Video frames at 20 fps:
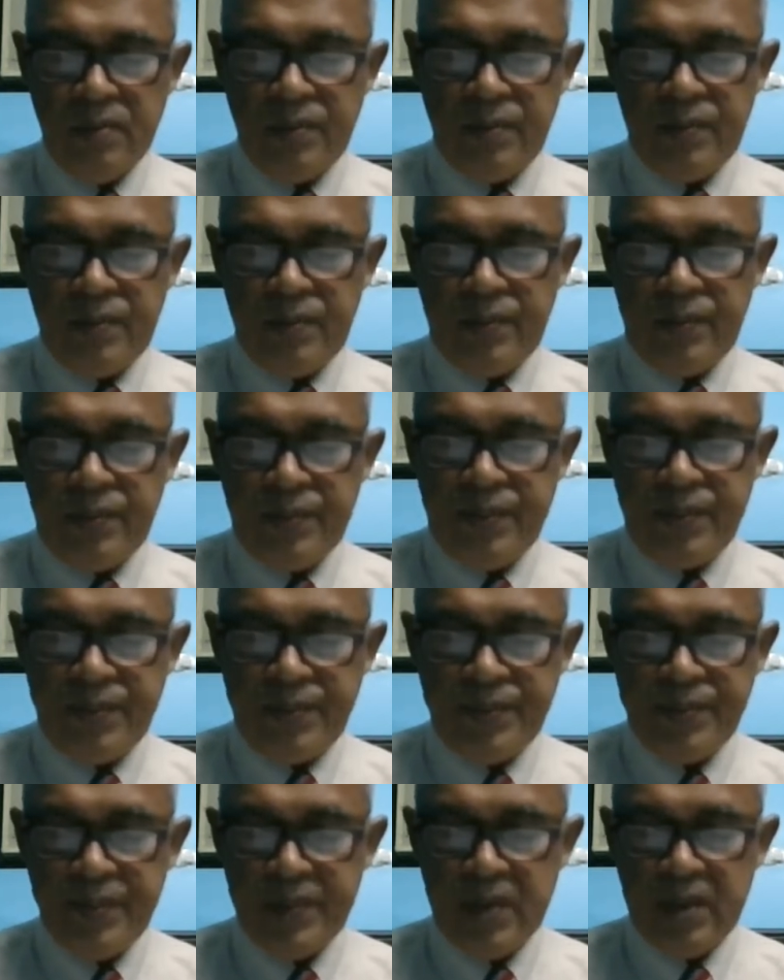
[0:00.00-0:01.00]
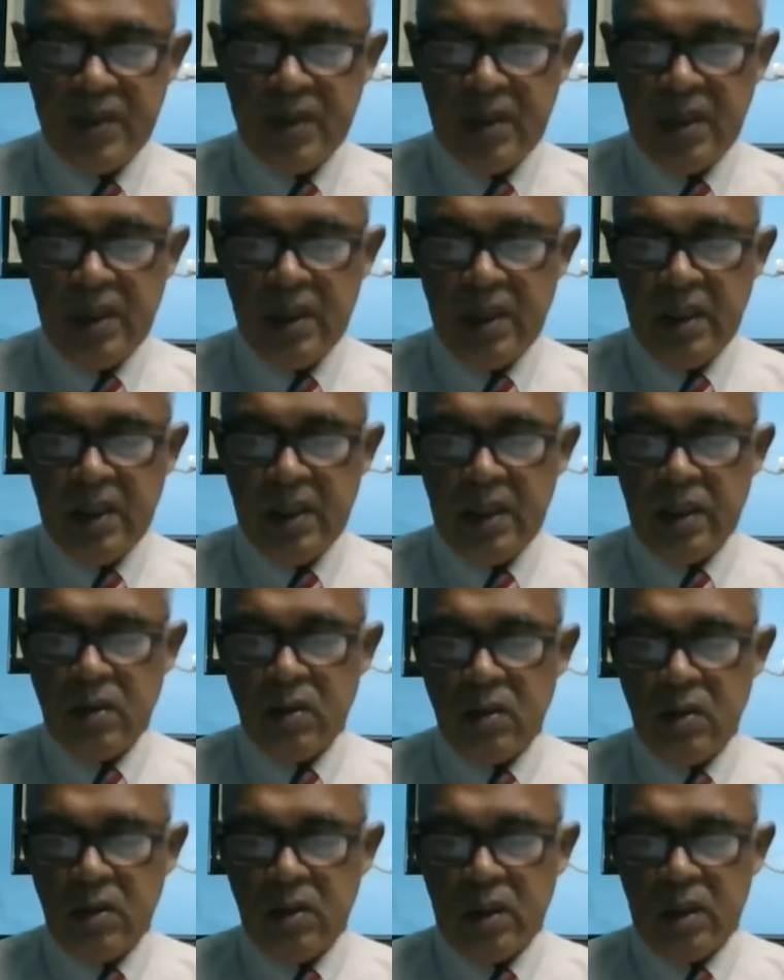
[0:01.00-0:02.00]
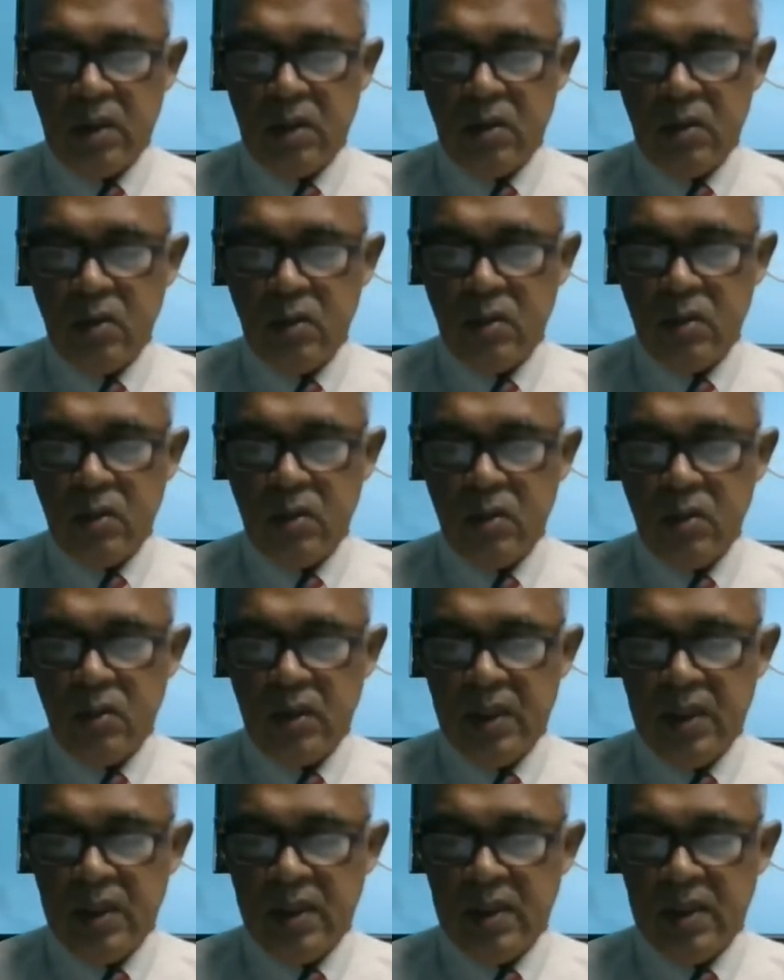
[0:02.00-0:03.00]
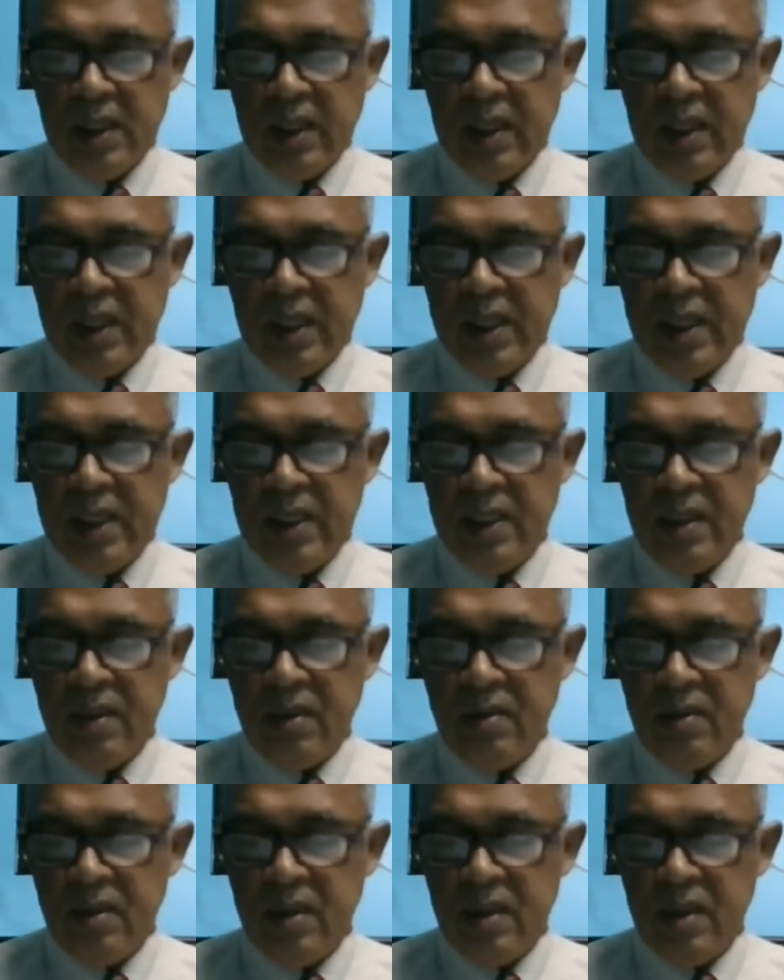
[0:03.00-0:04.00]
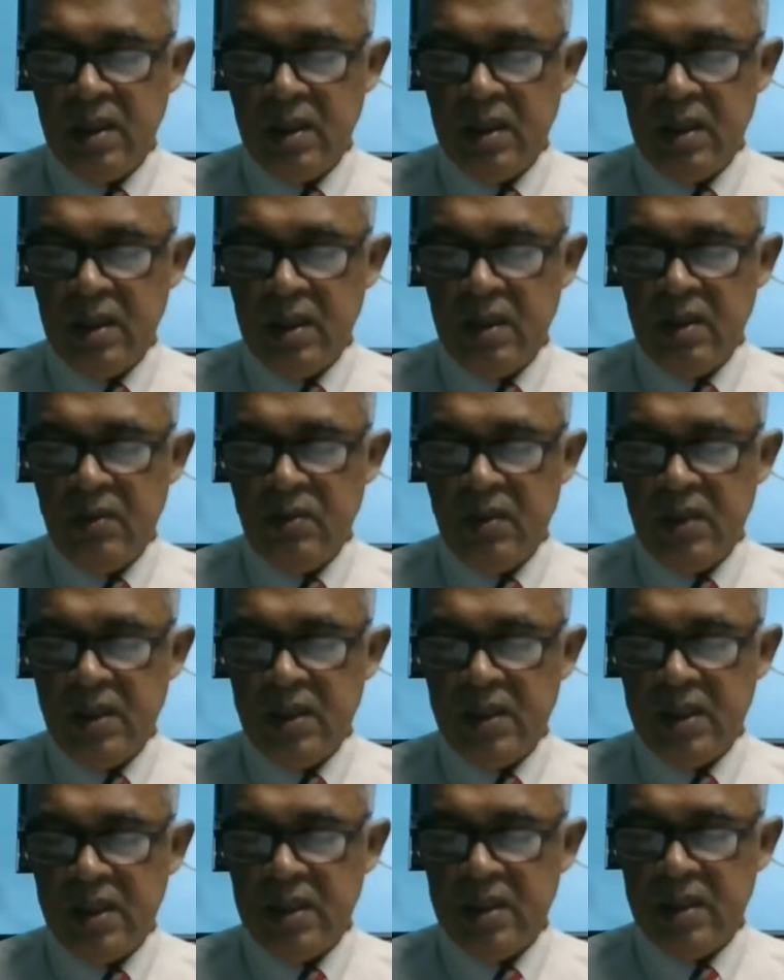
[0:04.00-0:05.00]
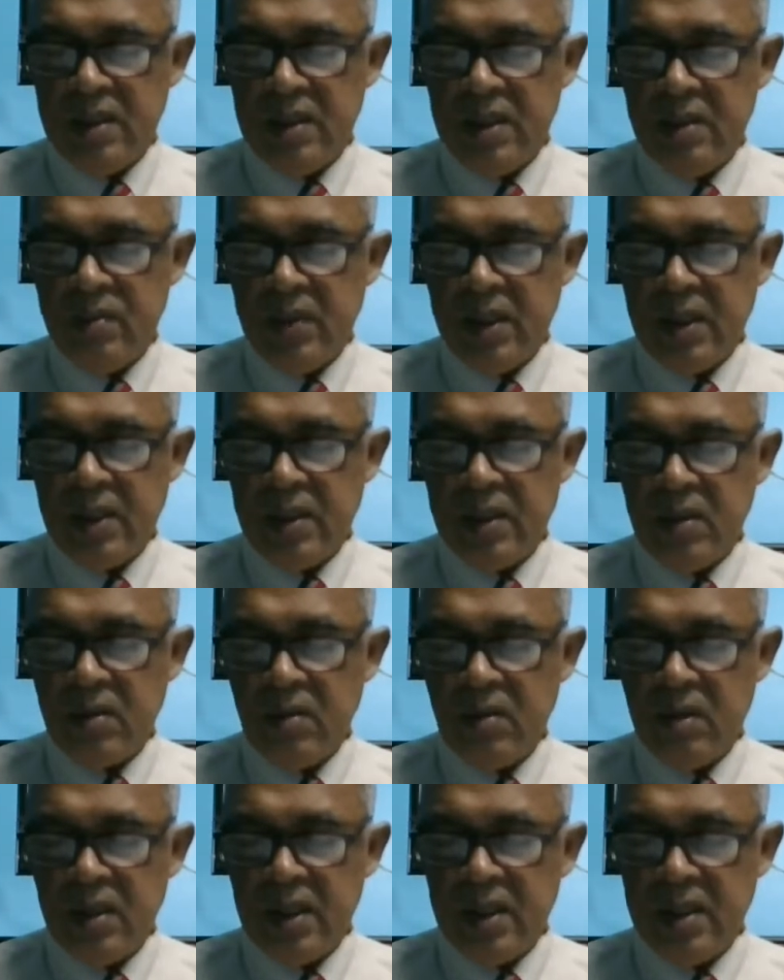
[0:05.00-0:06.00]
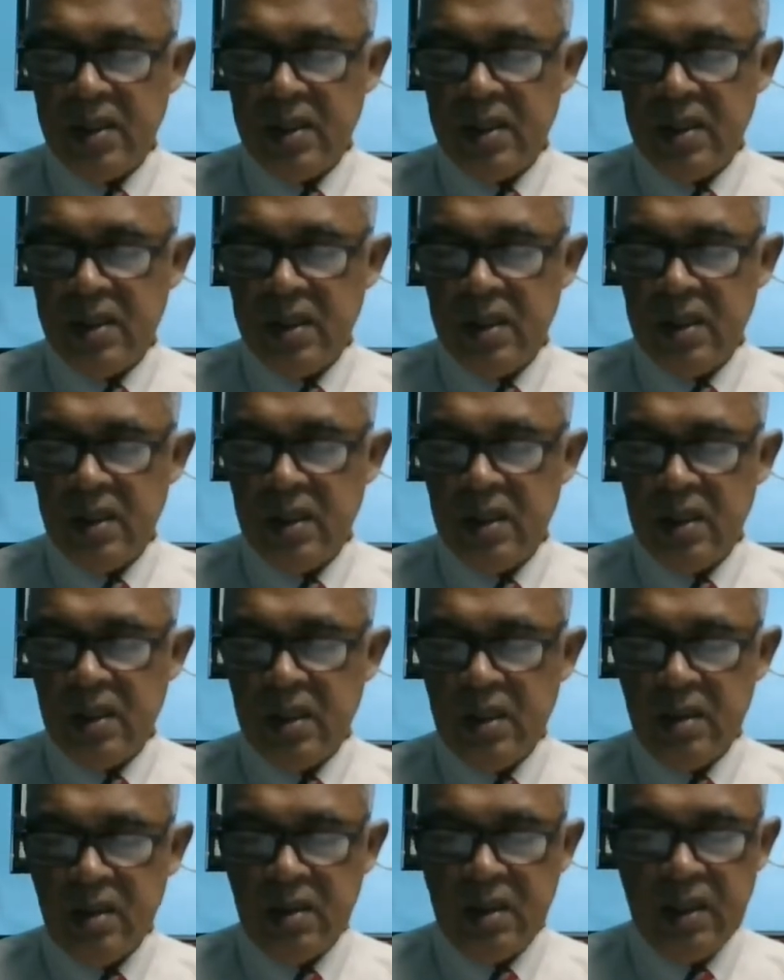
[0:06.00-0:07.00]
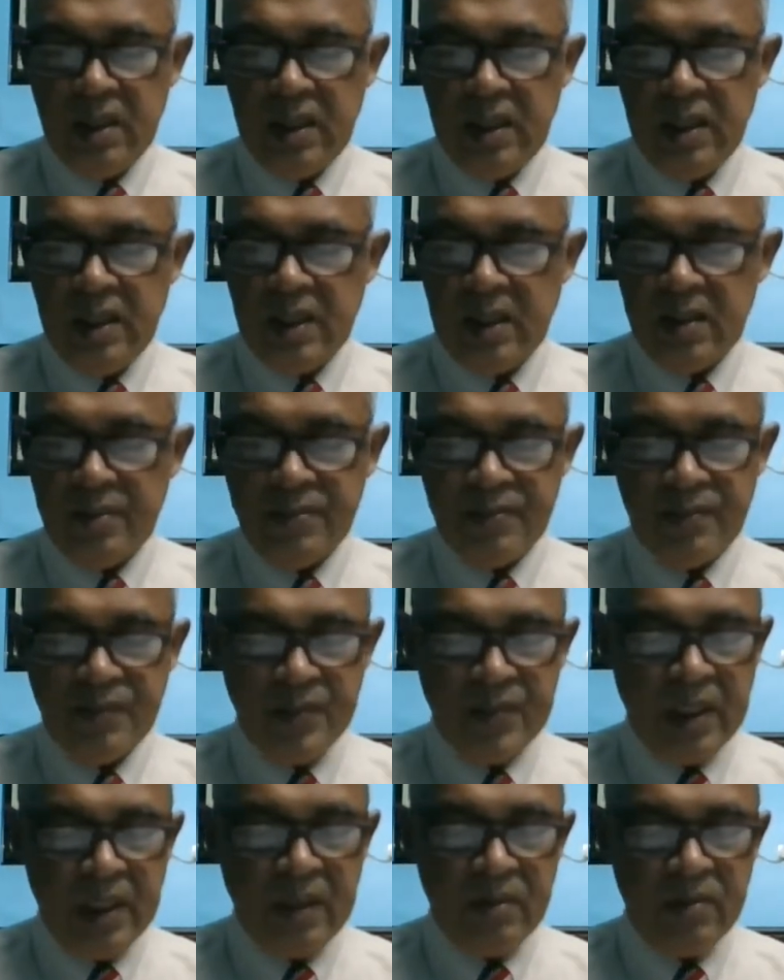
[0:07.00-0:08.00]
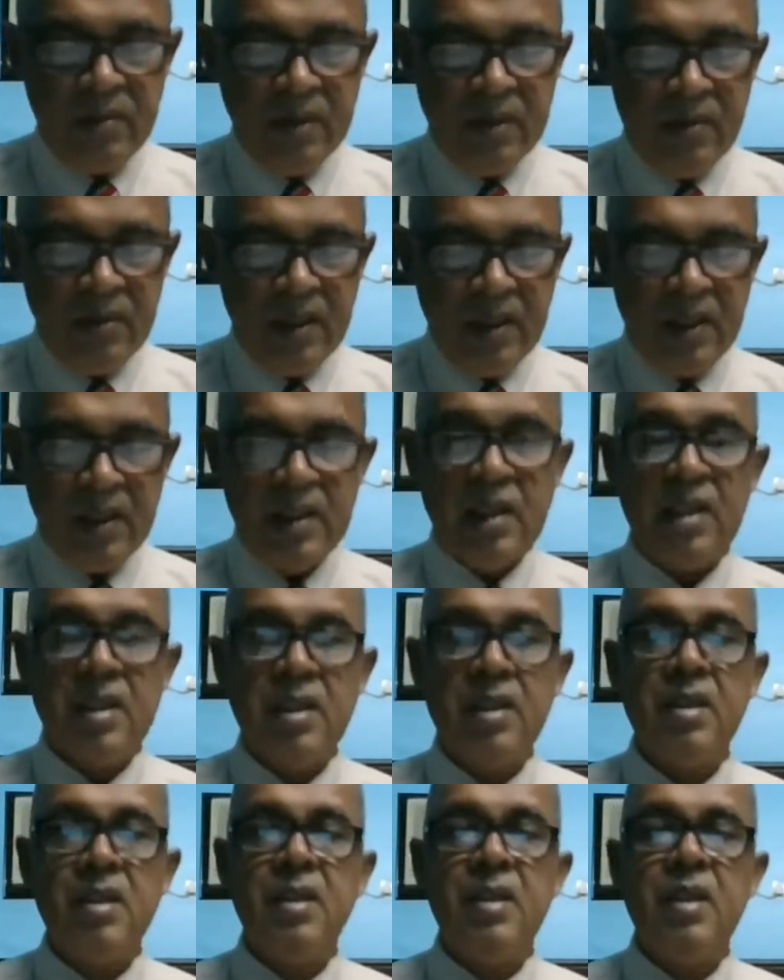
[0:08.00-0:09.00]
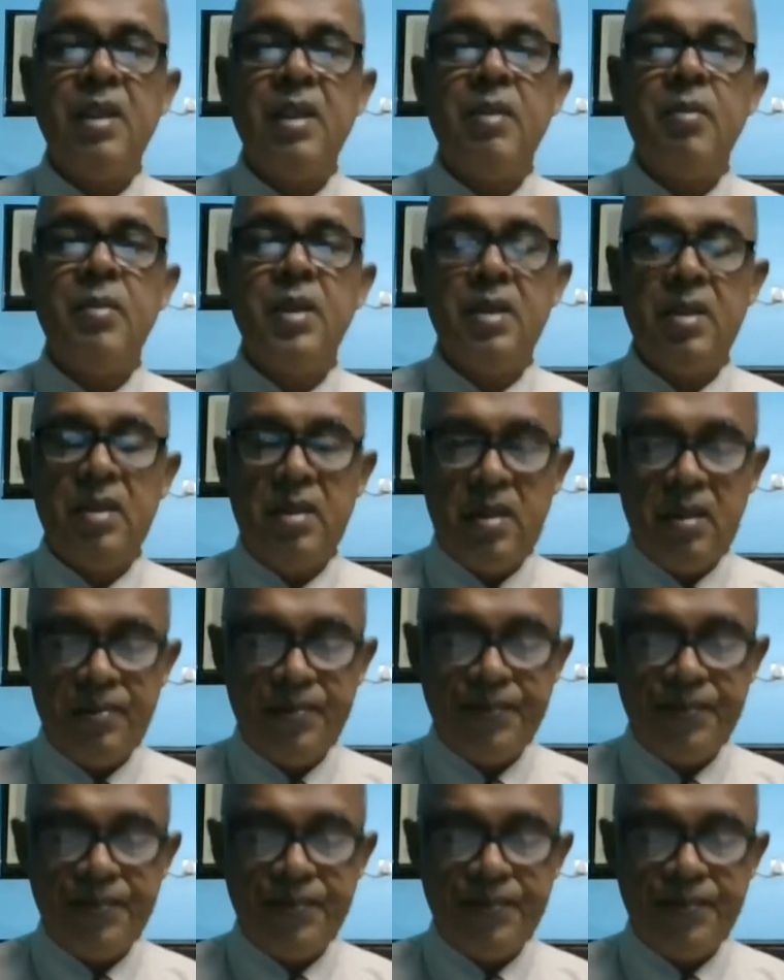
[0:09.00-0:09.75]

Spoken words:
hood equipped with high efficiency particulate air HEPA filter. That means